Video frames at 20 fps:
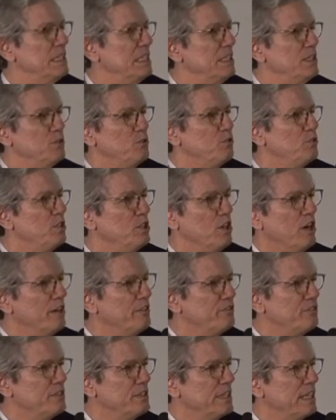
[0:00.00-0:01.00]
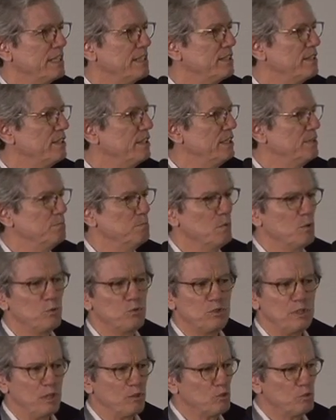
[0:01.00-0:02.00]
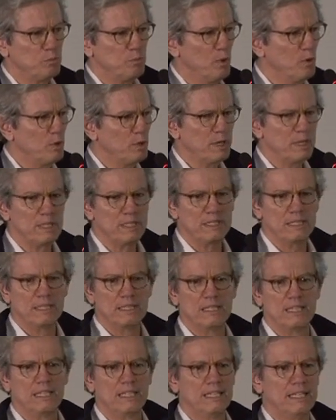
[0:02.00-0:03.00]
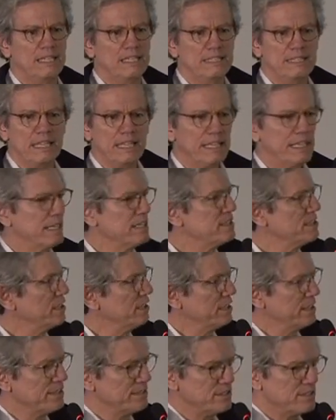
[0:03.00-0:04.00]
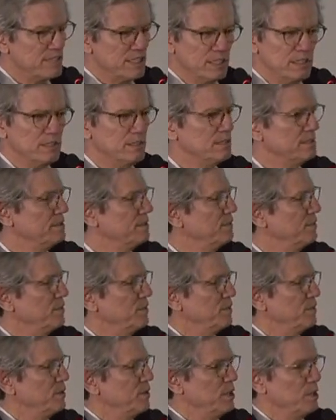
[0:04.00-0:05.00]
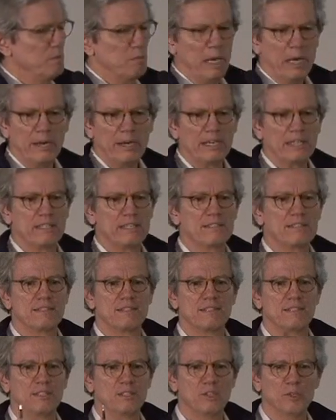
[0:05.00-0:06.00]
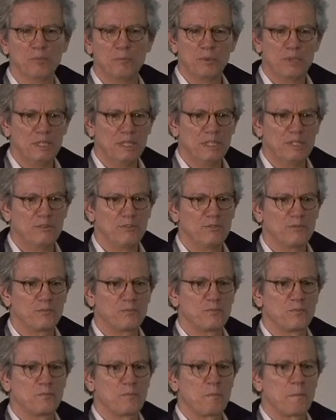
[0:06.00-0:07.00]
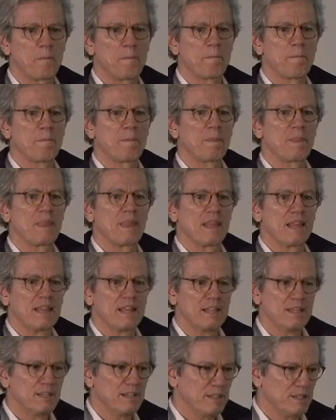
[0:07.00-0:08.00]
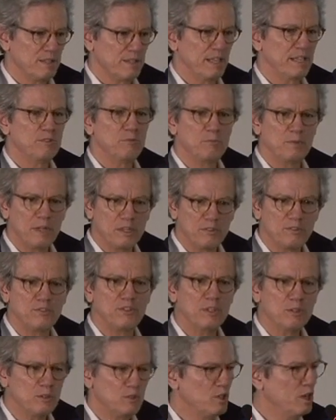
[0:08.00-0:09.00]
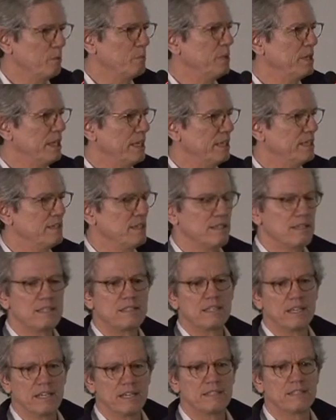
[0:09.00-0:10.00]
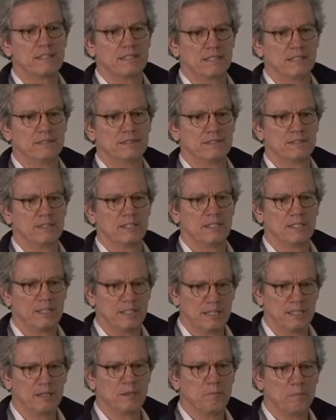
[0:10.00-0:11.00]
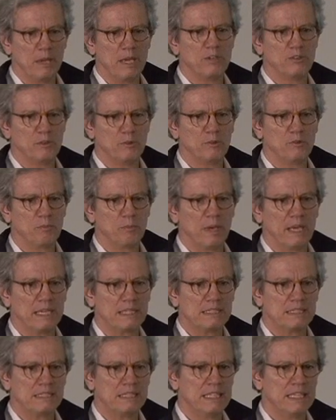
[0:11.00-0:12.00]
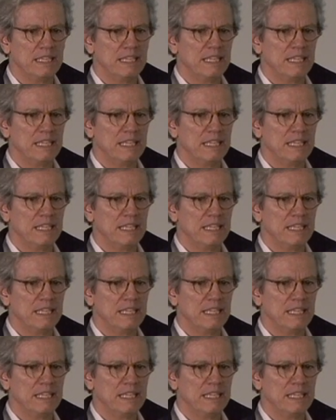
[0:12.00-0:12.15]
you see often that the most outspoken delegates are still the Americans, the Europeans. They still dominate the discussion, you know, in a major respect.